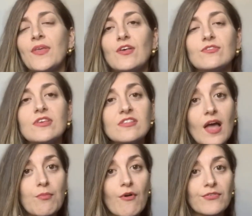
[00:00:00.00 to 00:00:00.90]
this
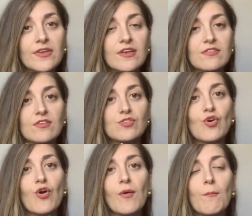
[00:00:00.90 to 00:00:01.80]
type of things.
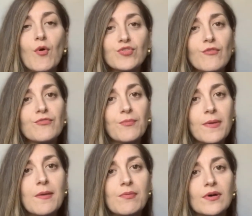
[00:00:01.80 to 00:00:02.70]
So most of the
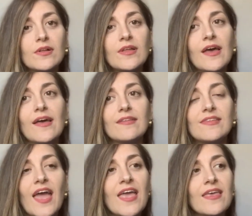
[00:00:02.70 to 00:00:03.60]
people,
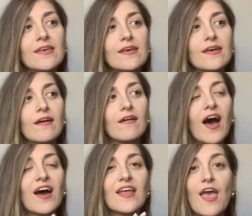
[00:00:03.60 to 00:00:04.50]
they
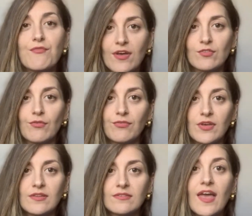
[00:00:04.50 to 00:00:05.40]
are afraid of
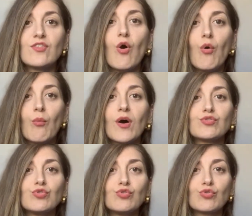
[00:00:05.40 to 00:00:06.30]
it. They don't want
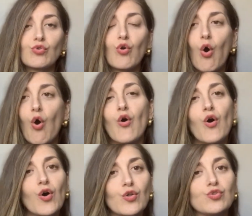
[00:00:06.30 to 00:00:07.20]
to go
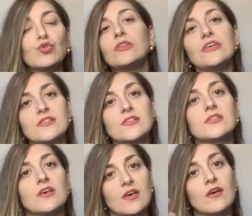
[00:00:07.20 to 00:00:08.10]
to this
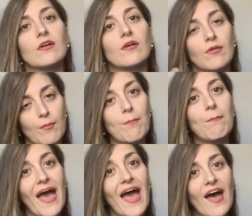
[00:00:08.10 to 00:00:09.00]

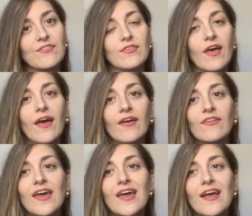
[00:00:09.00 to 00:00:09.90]
path. And
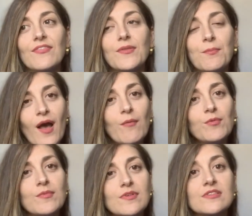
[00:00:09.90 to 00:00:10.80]
the
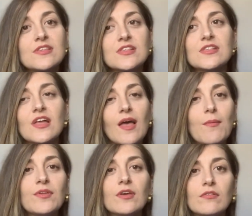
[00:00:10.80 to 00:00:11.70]
problem is, this is not
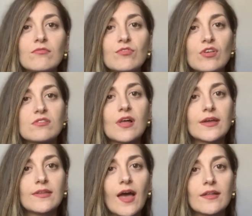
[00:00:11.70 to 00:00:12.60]
happening just
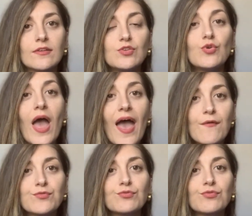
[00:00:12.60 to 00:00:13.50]
like that. You
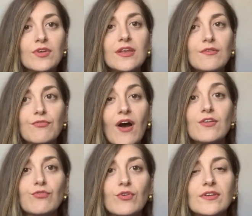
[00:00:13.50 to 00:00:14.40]
have to really
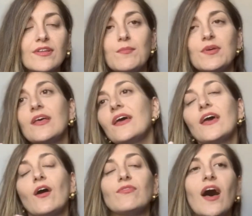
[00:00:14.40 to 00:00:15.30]
fight for it. I mean,
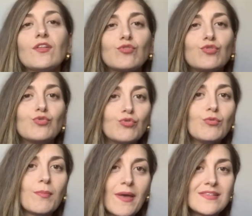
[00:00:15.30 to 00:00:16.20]
not
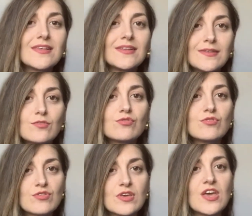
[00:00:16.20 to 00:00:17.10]
you, basically, in this
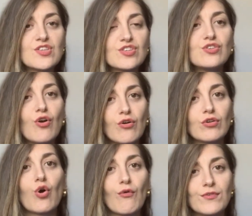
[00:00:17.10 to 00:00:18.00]
situation, your
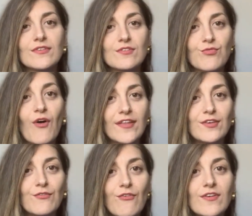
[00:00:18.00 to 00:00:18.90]
lawyer is
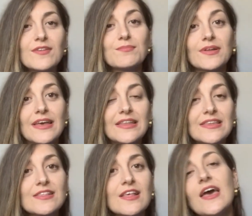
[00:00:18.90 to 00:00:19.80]
fighting for it, but
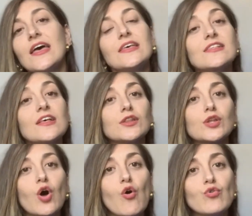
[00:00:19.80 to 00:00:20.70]
this is a
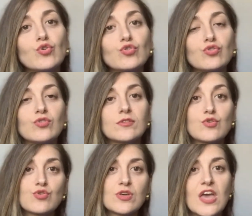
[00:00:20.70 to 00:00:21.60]
long
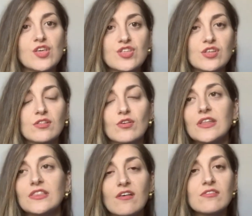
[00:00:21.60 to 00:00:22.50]
situation. So
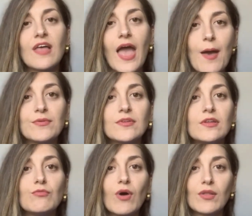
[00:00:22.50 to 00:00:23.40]
it doesn't happen
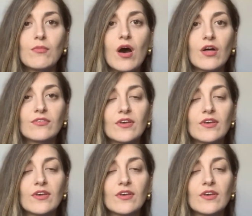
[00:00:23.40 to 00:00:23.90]
in 1 month.